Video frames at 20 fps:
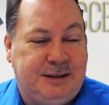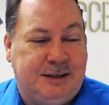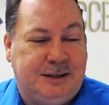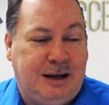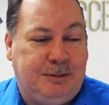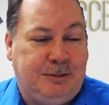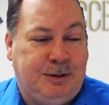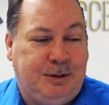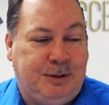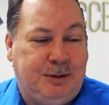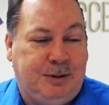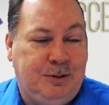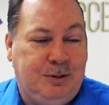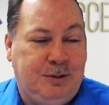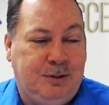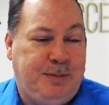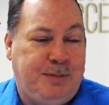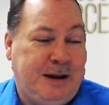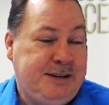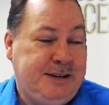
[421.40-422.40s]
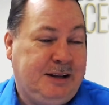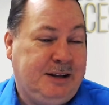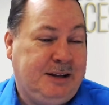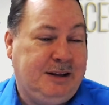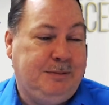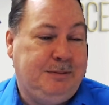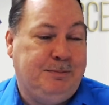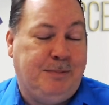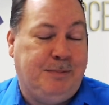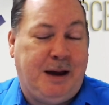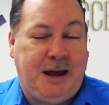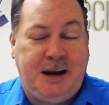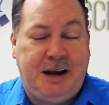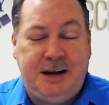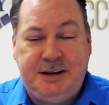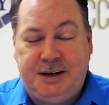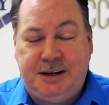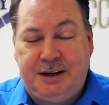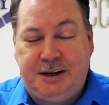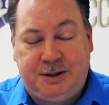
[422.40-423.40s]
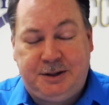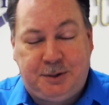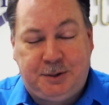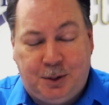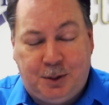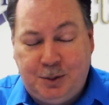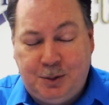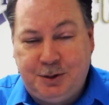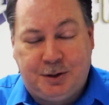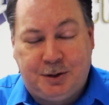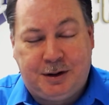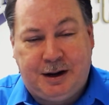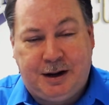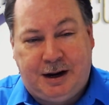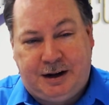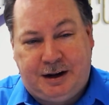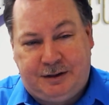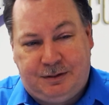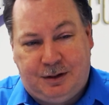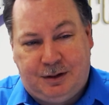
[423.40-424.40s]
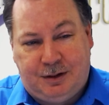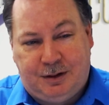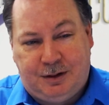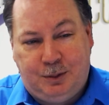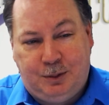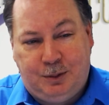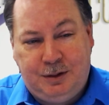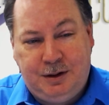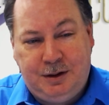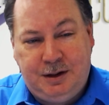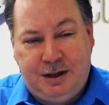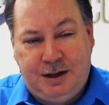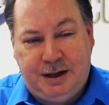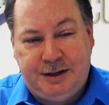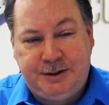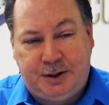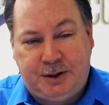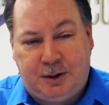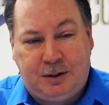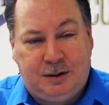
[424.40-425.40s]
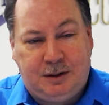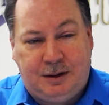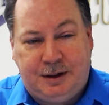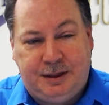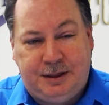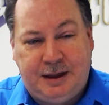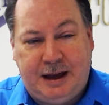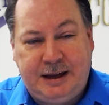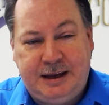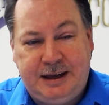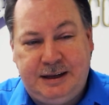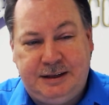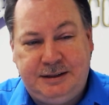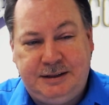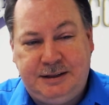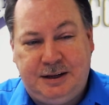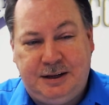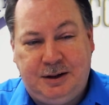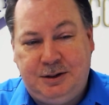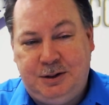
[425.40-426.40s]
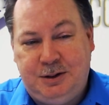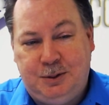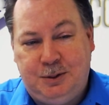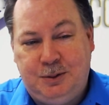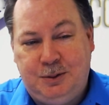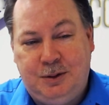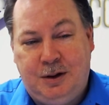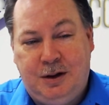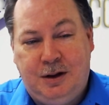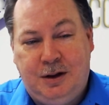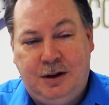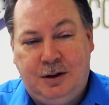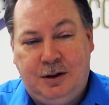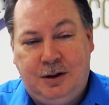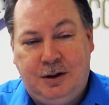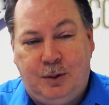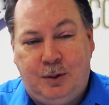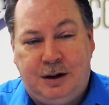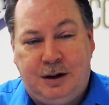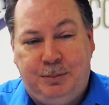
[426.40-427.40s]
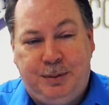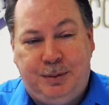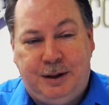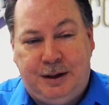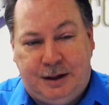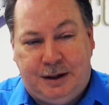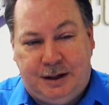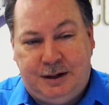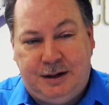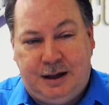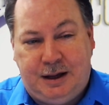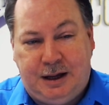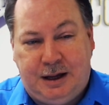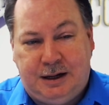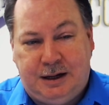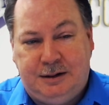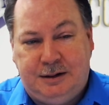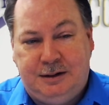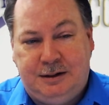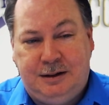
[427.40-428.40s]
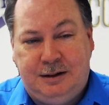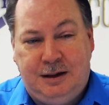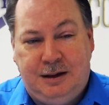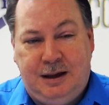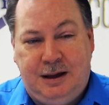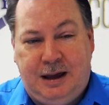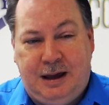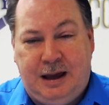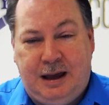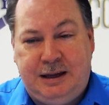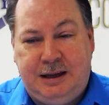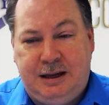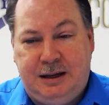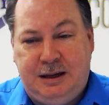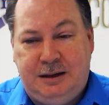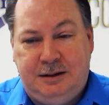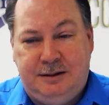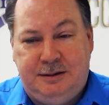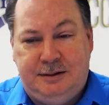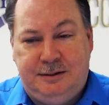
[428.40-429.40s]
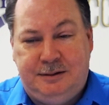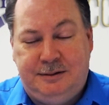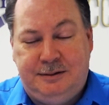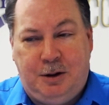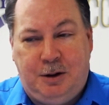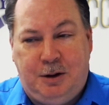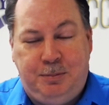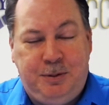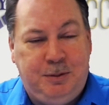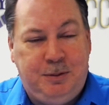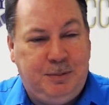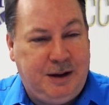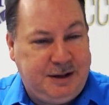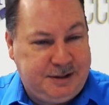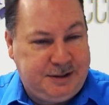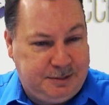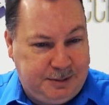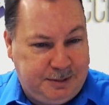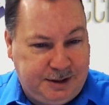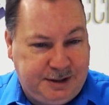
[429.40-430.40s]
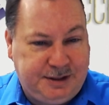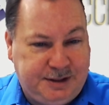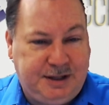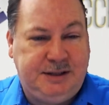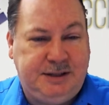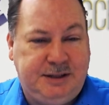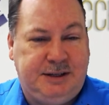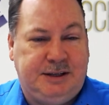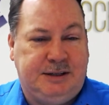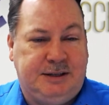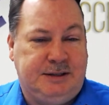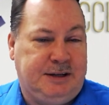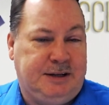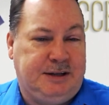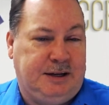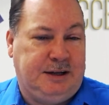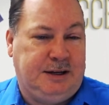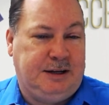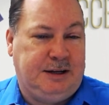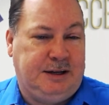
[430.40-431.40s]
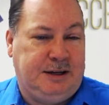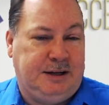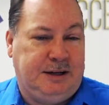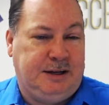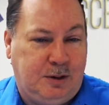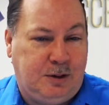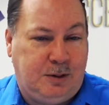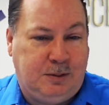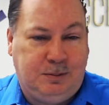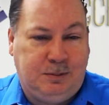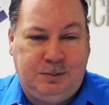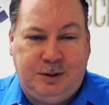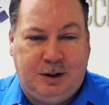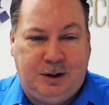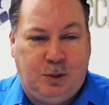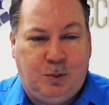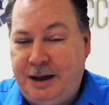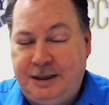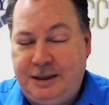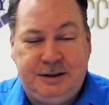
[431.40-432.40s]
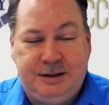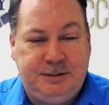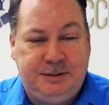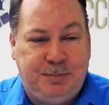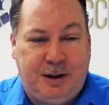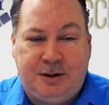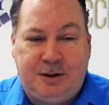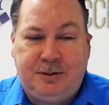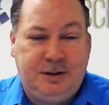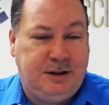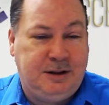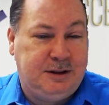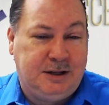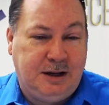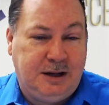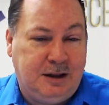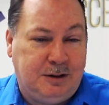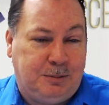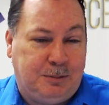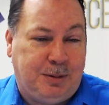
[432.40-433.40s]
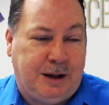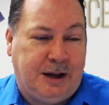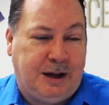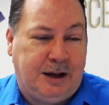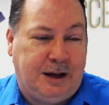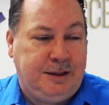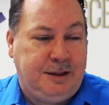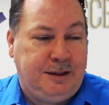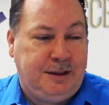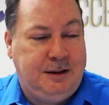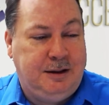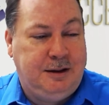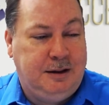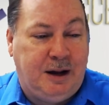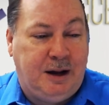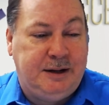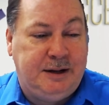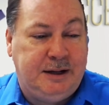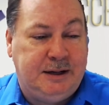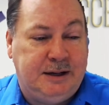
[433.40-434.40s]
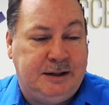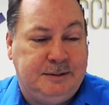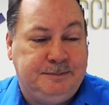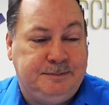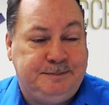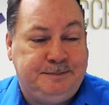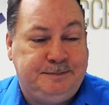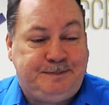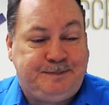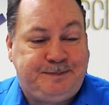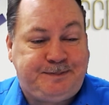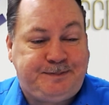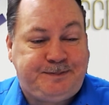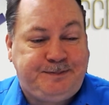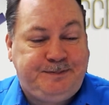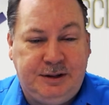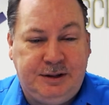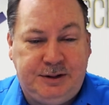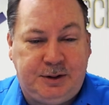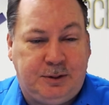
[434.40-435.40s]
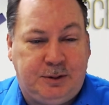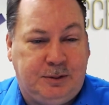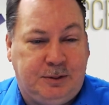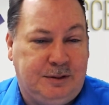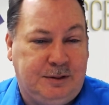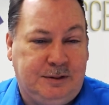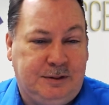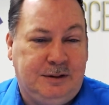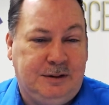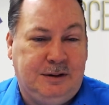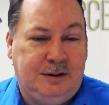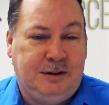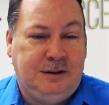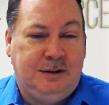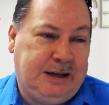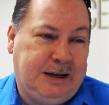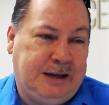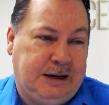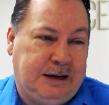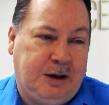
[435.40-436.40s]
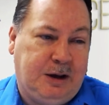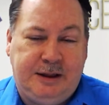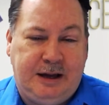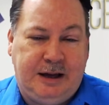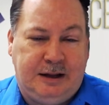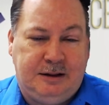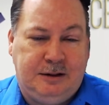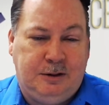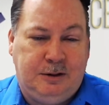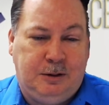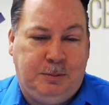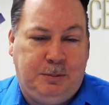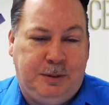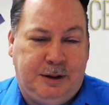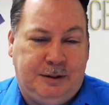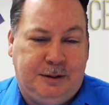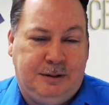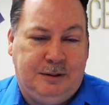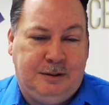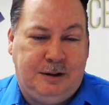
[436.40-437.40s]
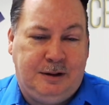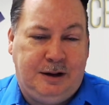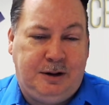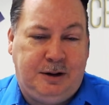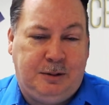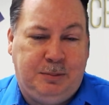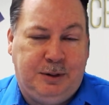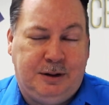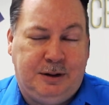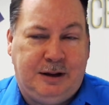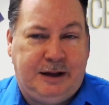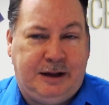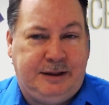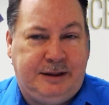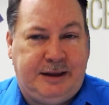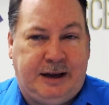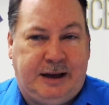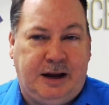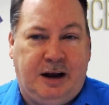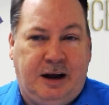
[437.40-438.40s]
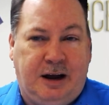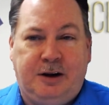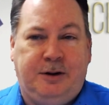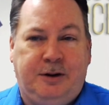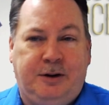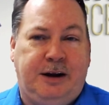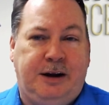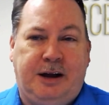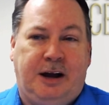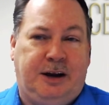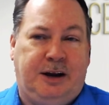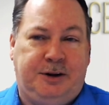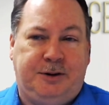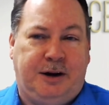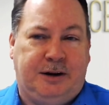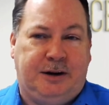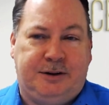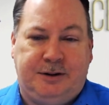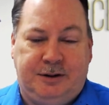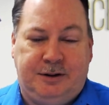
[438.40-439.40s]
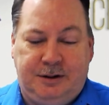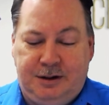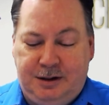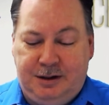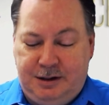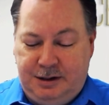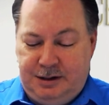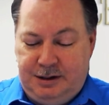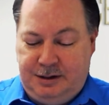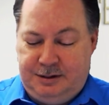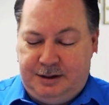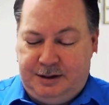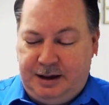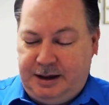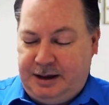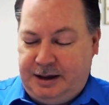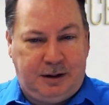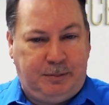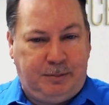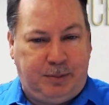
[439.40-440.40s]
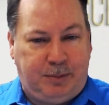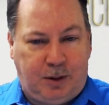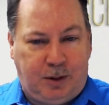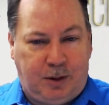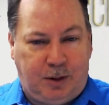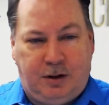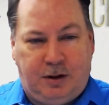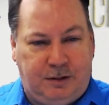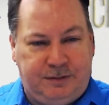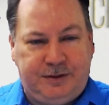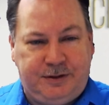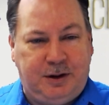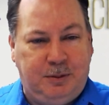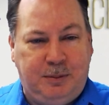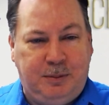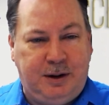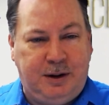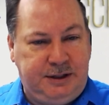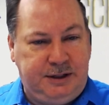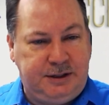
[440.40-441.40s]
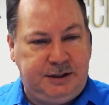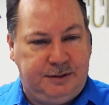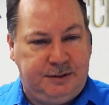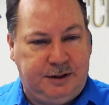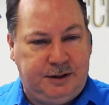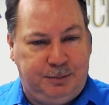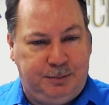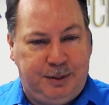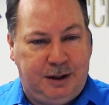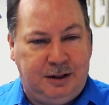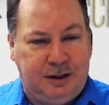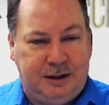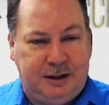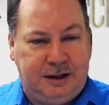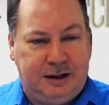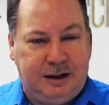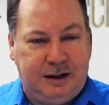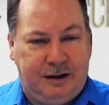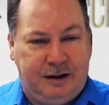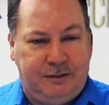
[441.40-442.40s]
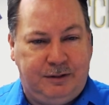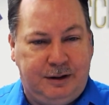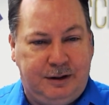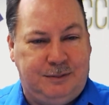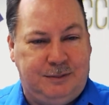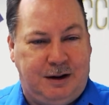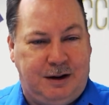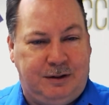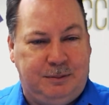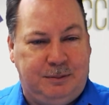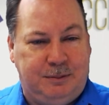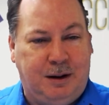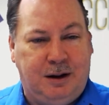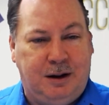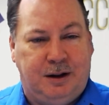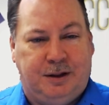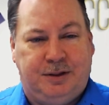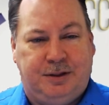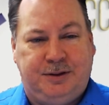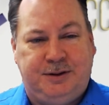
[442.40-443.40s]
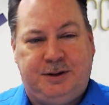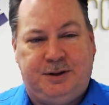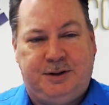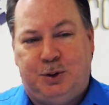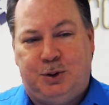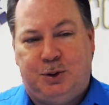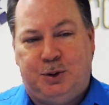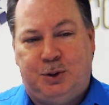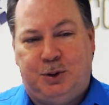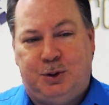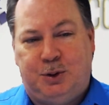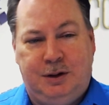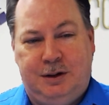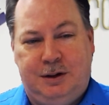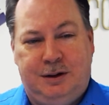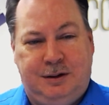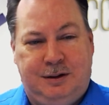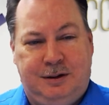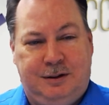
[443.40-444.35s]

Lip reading: take the time to do, is basically manage and control your cash flow internally. That can tell you quite a bit, and it can help you make some decisions that whether one path is better than the other path. For bonding, we've done certain, I can go into that a little bit later, but like that concrete contractor, they were going to burn off so much of the billing every month. So